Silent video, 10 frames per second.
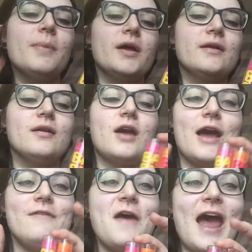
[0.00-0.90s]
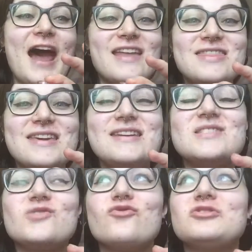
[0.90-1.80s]
But I've had
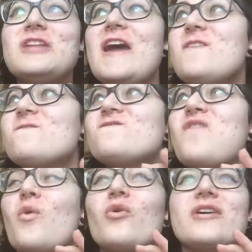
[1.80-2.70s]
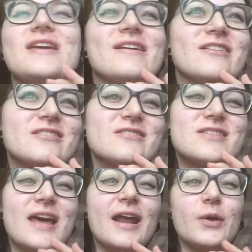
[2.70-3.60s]
these for like 4
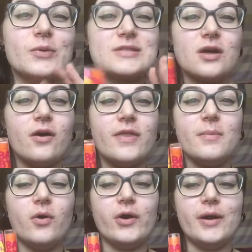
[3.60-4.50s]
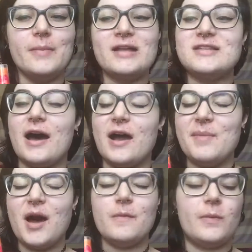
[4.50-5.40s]
years, and I saw them on my Time
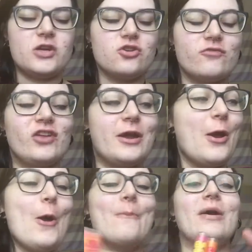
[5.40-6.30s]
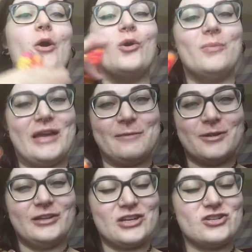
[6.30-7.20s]
Hop. A picture of like my whole makeup
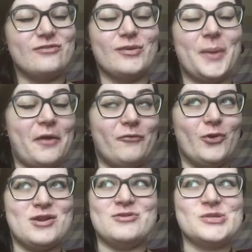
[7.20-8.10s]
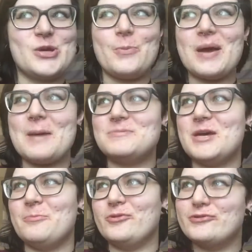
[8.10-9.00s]
collection from like 4 years ago popped
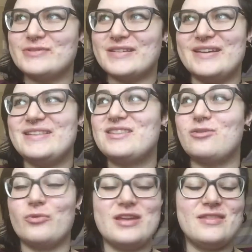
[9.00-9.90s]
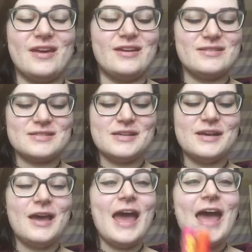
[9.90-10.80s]
up, which was like 3 things.
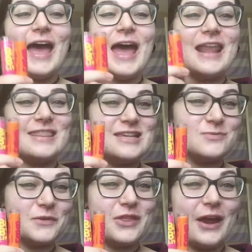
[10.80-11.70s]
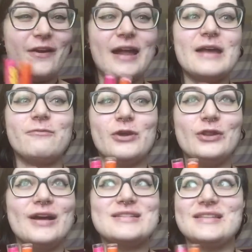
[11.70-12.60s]
And these were there, and I
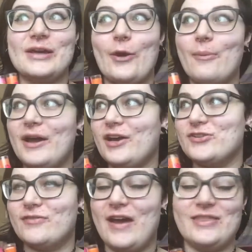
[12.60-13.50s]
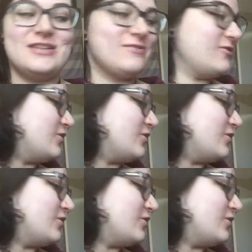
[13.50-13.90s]
realized like, oh my gosh, I've had these for